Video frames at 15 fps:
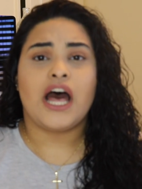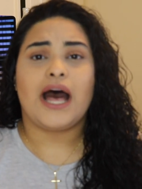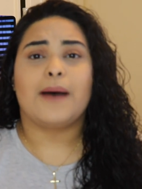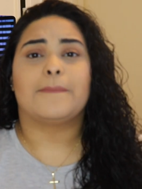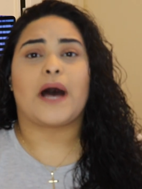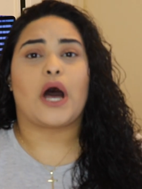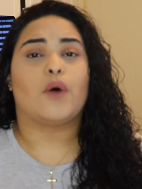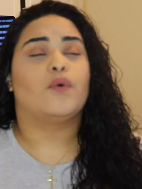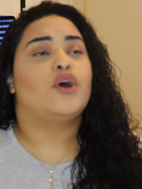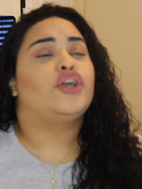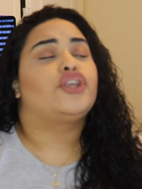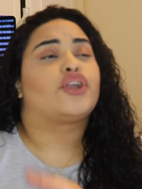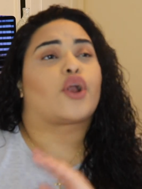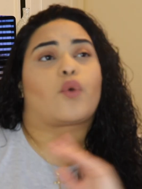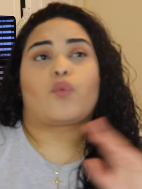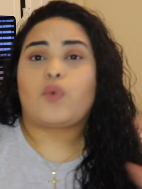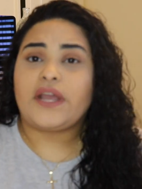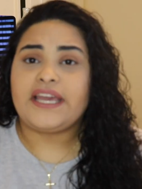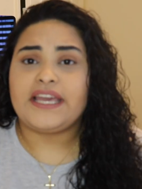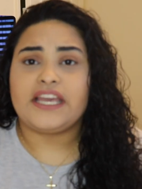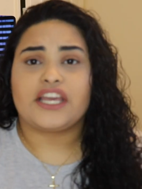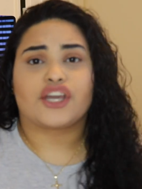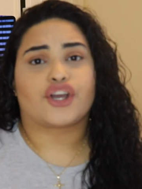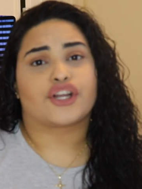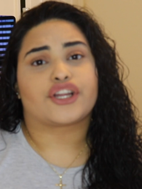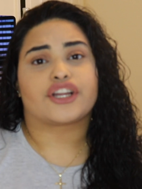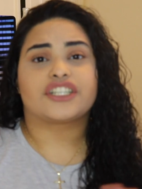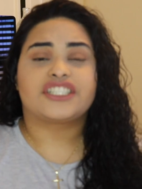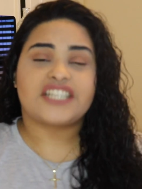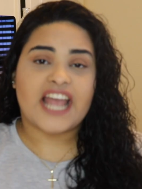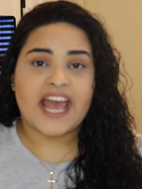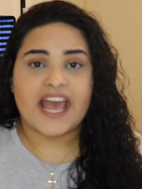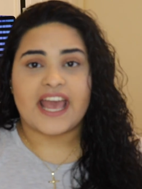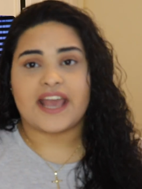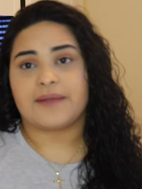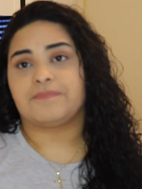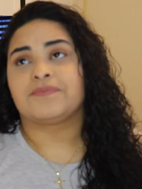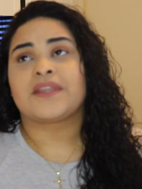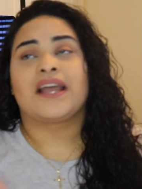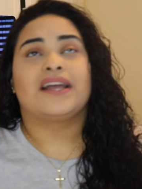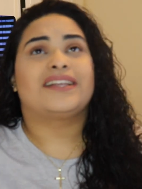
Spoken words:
about your week or your day,